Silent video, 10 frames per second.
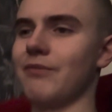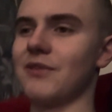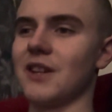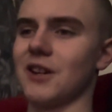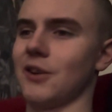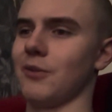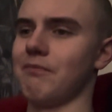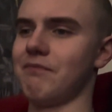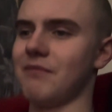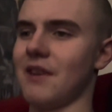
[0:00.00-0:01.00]
You know,
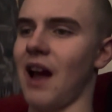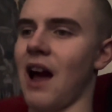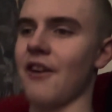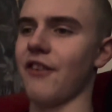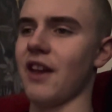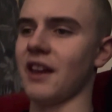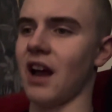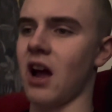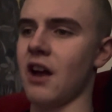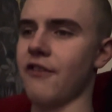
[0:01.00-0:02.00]
I think
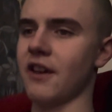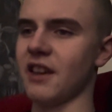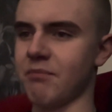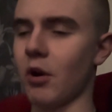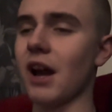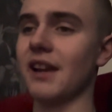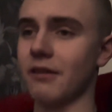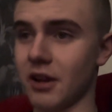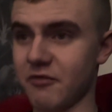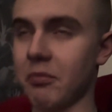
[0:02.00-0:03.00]
if
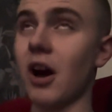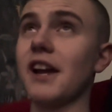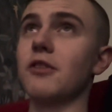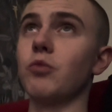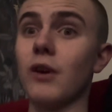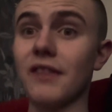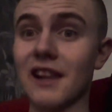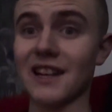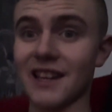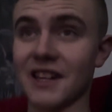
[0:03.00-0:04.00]
Bayern win
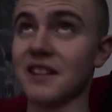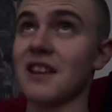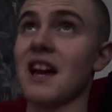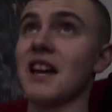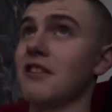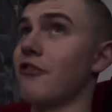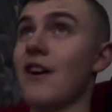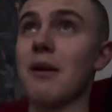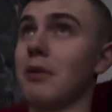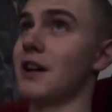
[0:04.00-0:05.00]
the league, then
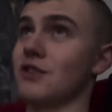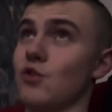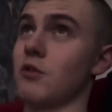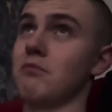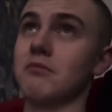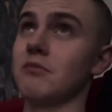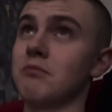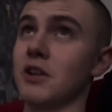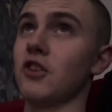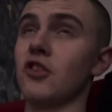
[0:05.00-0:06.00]
fair play to them,
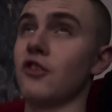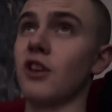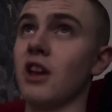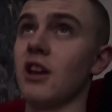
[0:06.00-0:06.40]
because